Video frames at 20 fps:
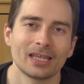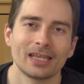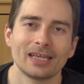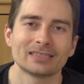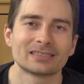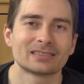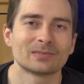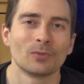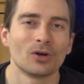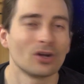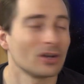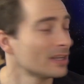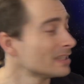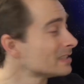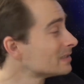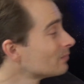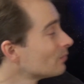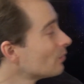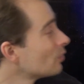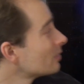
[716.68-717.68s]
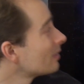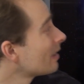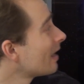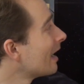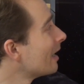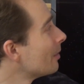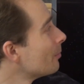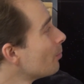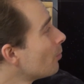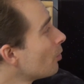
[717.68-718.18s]
it's more or less what
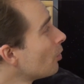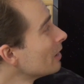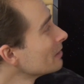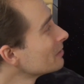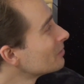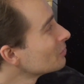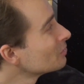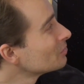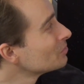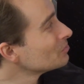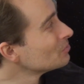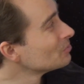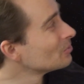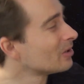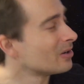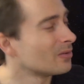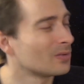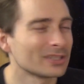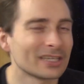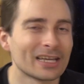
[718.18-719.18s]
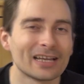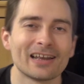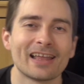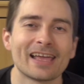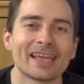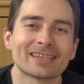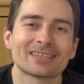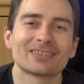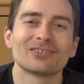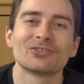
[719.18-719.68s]
I'm born to do or what I
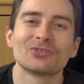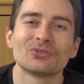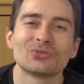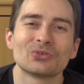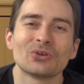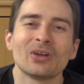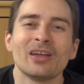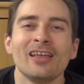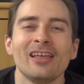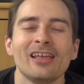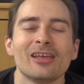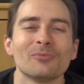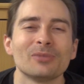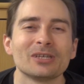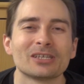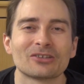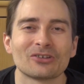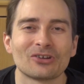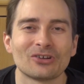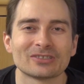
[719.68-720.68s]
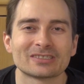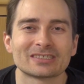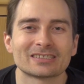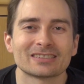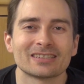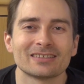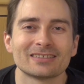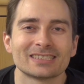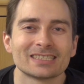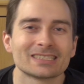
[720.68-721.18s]
like to do,
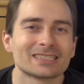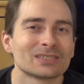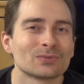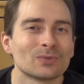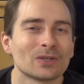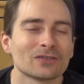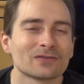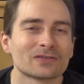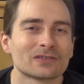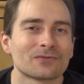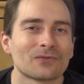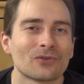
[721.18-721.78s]
because this is one of the